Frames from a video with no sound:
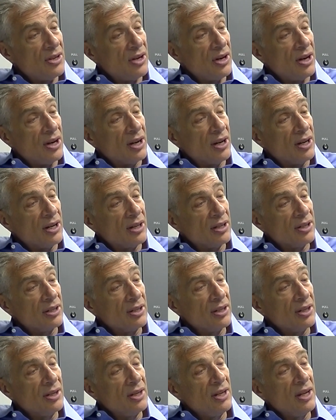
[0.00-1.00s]
are
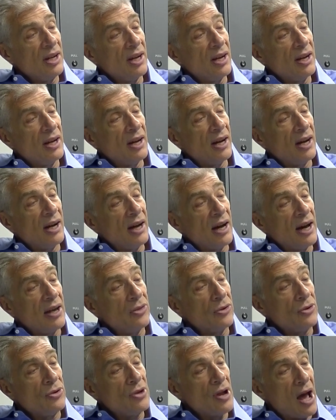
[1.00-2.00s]

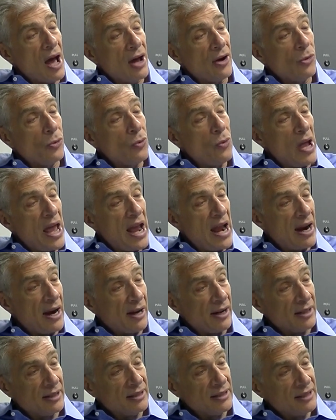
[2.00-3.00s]
either not
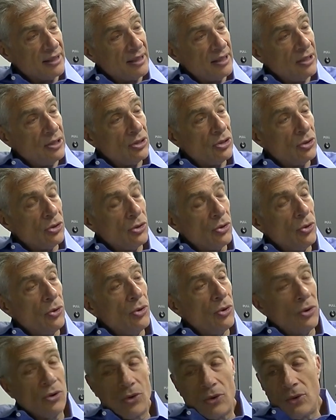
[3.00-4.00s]
aware
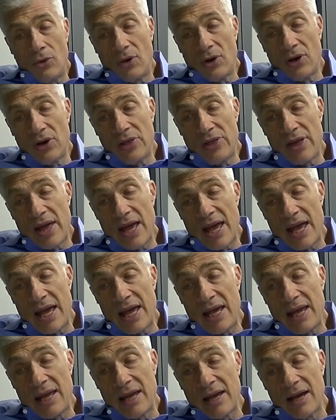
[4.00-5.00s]
or
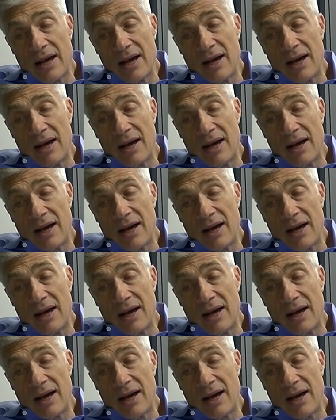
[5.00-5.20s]
the